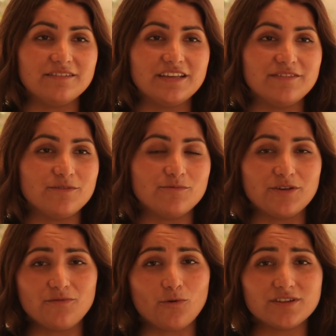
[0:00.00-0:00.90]
Even
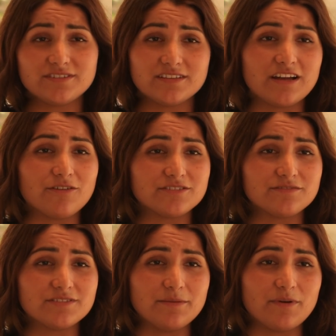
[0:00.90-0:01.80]
with 4 to 6 hours of
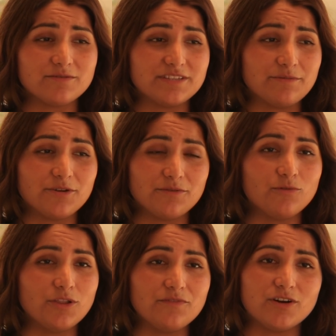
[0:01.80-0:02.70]
sleep, I was able to
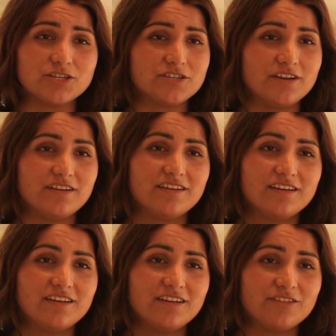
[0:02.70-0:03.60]
fully function
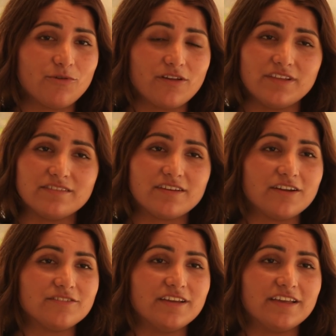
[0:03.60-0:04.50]
throughout the
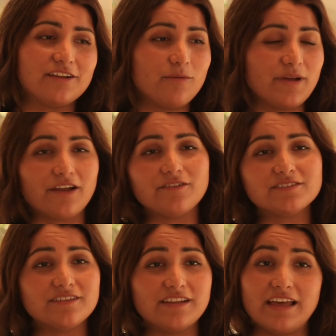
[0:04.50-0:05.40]
entire day, get all my errands
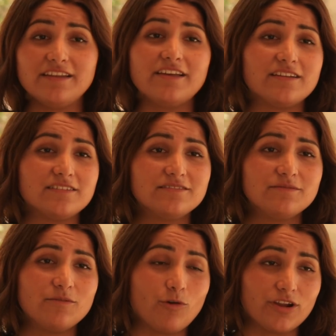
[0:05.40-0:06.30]
done, and yet
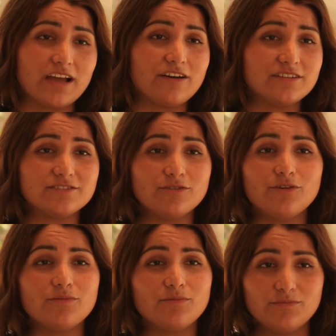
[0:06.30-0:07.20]
work out and still
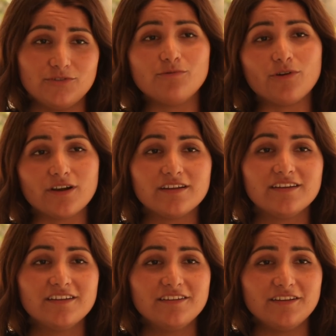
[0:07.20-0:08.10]
go to work
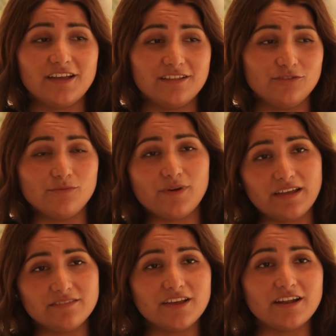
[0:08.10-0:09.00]
and do
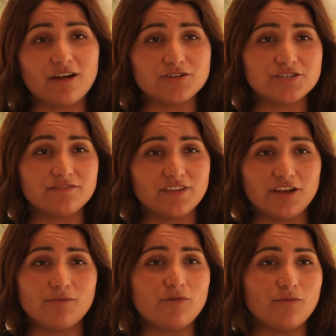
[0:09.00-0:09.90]
my 10-hour shift and
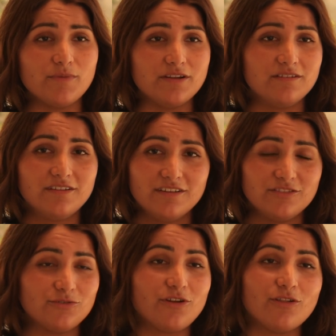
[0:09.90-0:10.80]
come home and
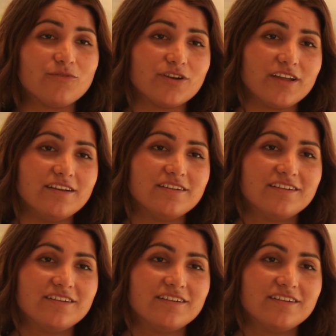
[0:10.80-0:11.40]
do it all over again.